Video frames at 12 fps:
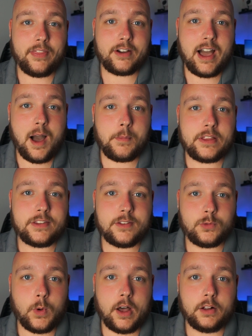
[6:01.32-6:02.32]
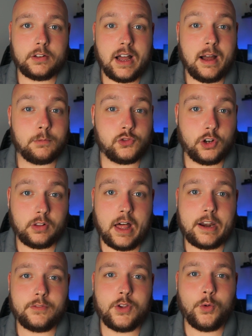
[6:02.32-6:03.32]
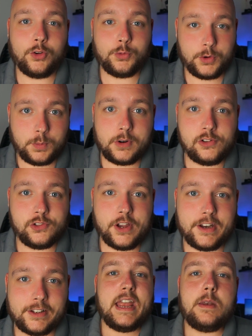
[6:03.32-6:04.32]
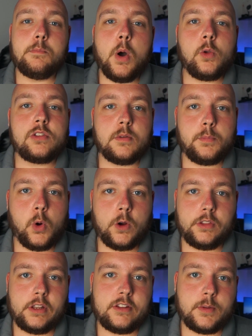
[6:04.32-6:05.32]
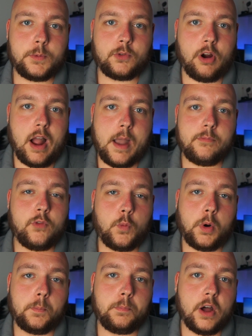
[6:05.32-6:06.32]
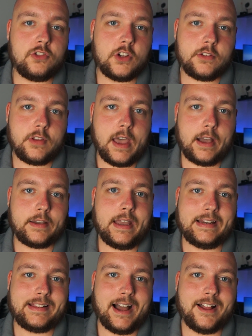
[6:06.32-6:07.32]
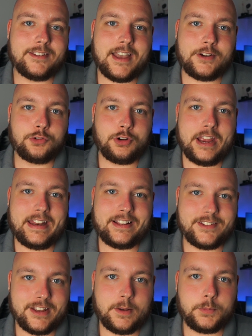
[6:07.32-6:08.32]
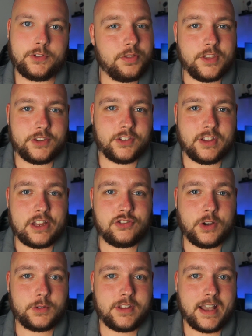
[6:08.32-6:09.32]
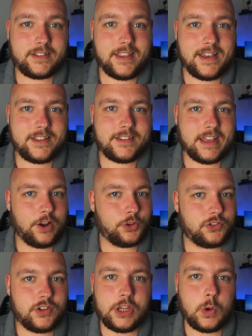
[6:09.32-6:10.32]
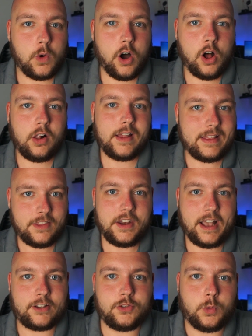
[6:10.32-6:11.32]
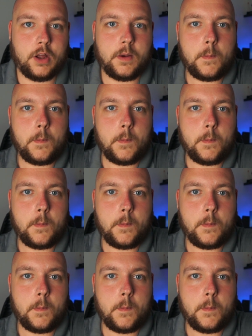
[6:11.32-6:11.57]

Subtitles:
in the comments as well. I'm sure a lot of viewers would appreciate it. And most importantly, subscribe for more budget tech and content creating tips. This is AJ with TechTakes, and I'll see you all in the next one.